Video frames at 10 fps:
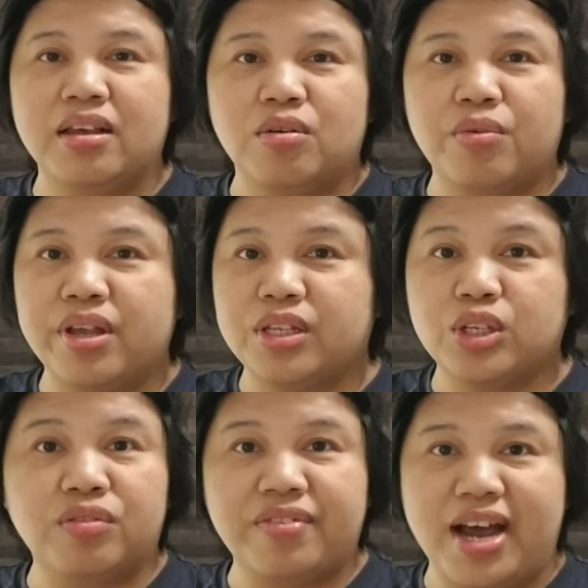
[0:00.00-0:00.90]
We
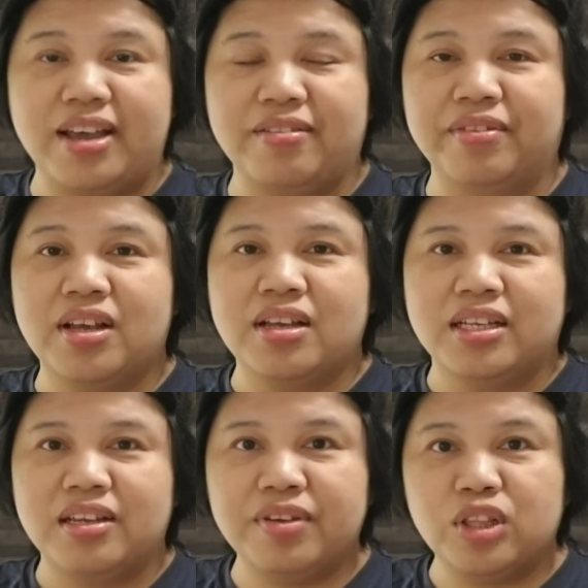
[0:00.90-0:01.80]
survive.
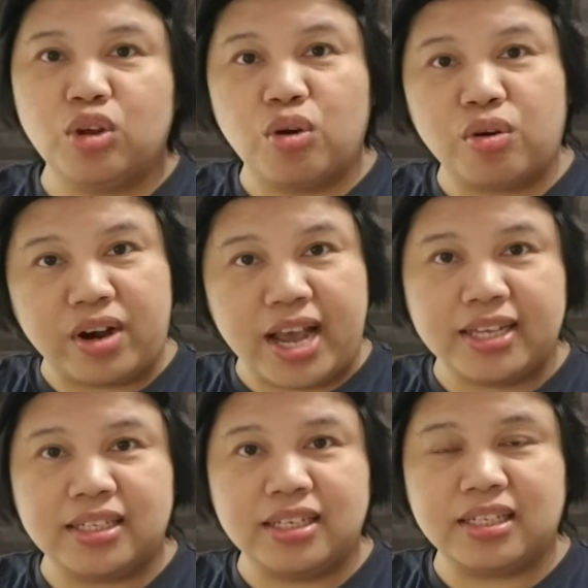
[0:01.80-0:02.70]
Even though
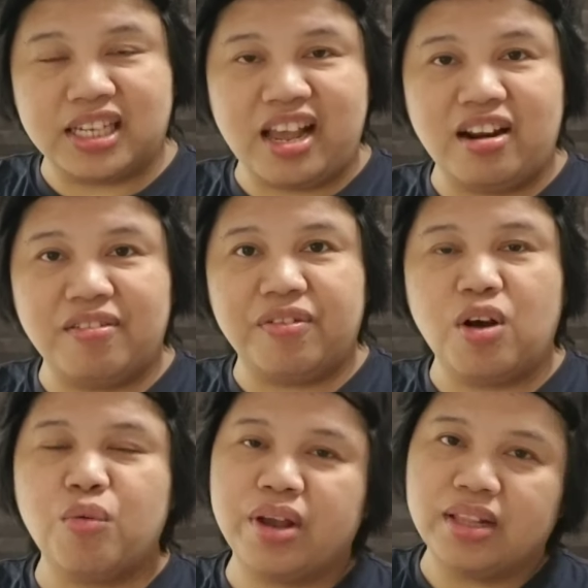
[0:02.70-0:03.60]
rice itself
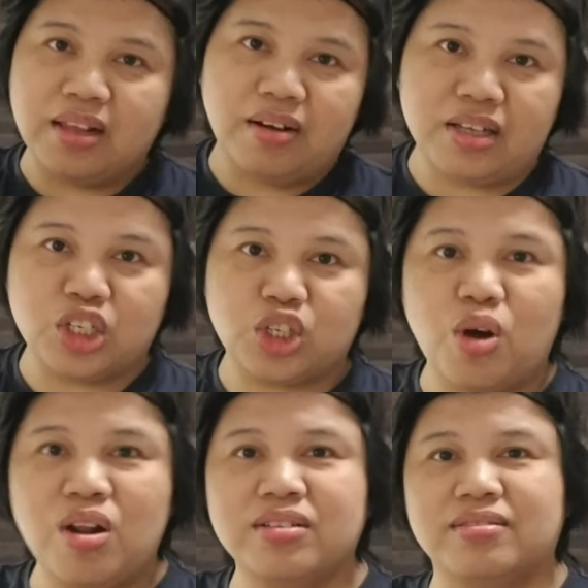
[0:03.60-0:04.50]
with the
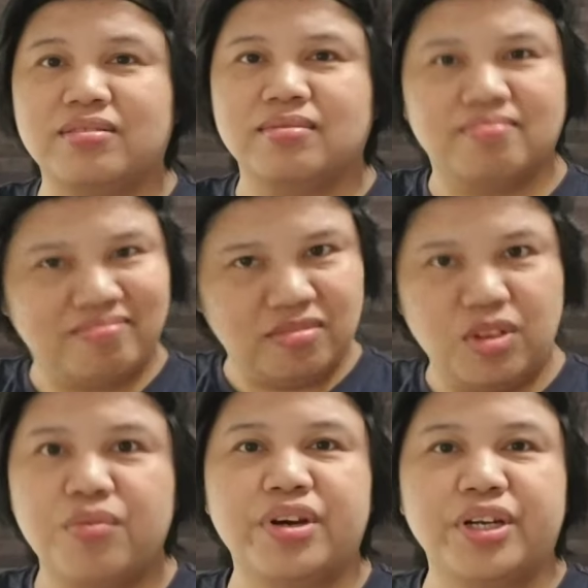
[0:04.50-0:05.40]
salt,
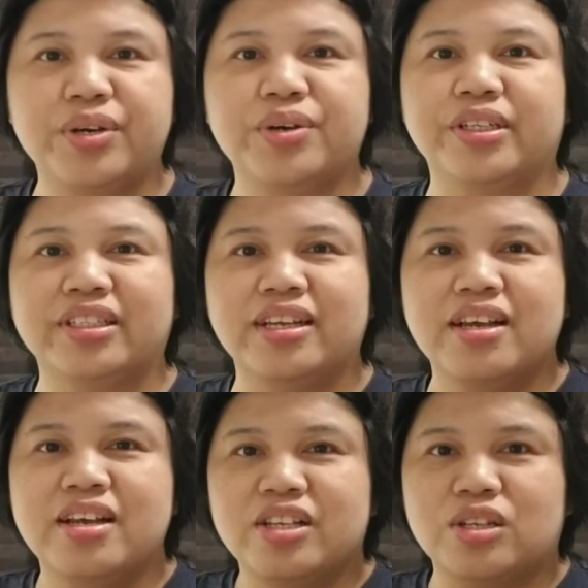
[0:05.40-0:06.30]
we're good.
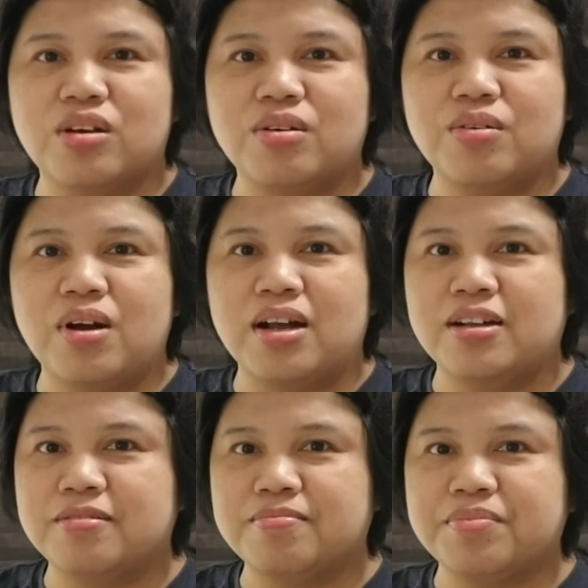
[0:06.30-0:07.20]
So
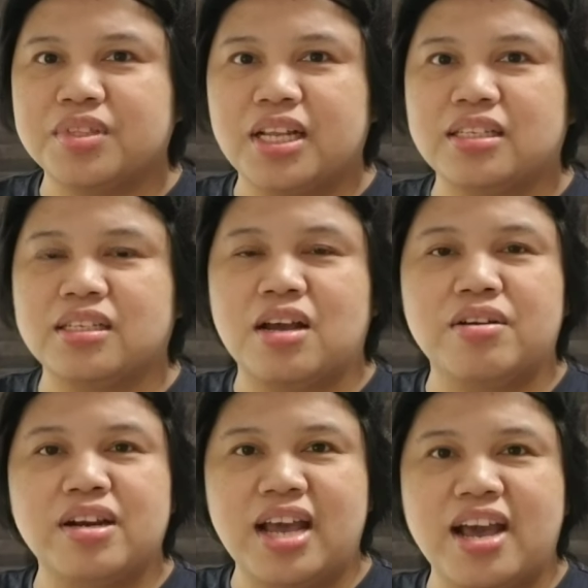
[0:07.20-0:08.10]
that's
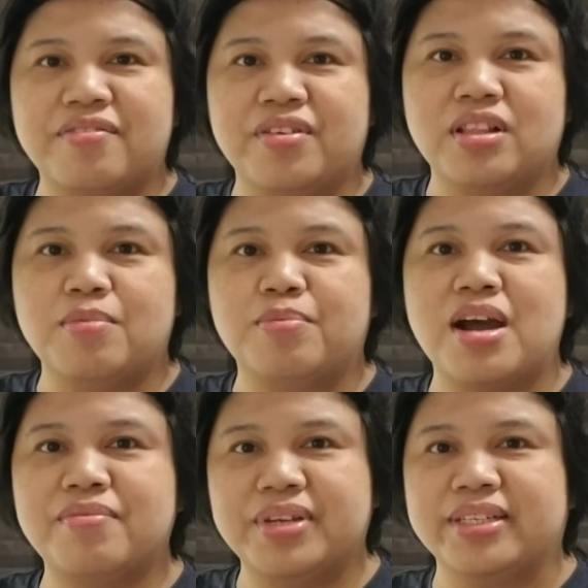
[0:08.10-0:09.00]
our life in the
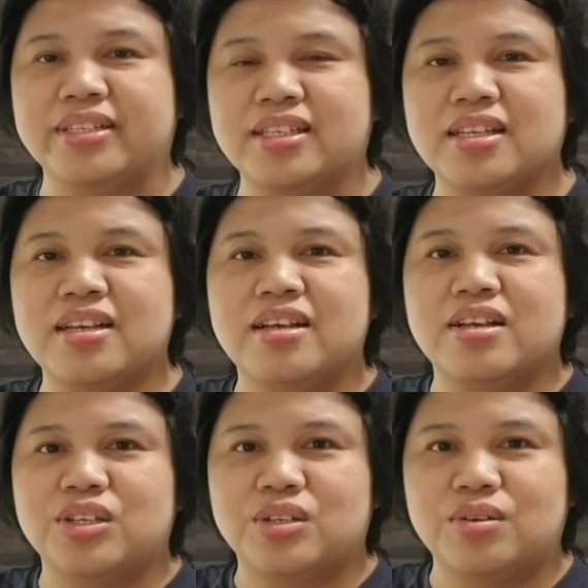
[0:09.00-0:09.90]
province.
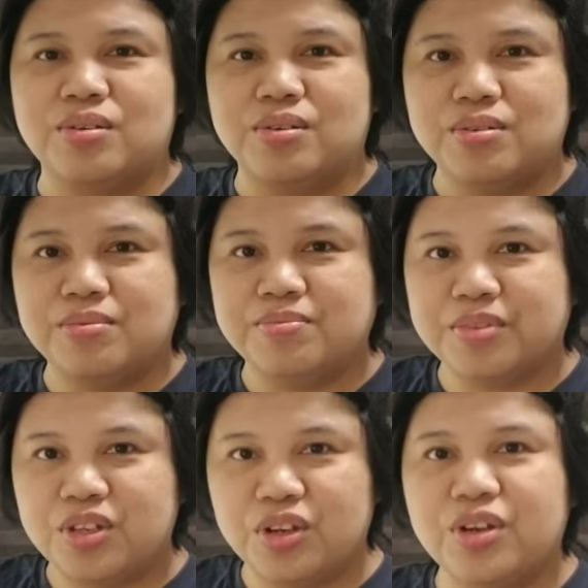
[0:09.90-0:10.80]
So
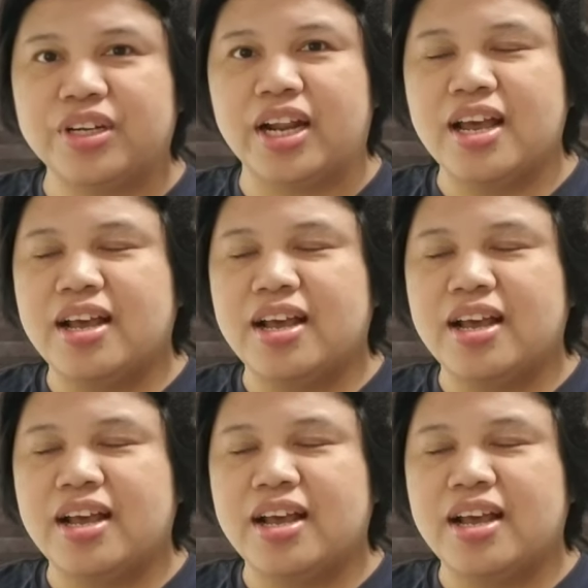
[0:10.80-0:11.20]
yun.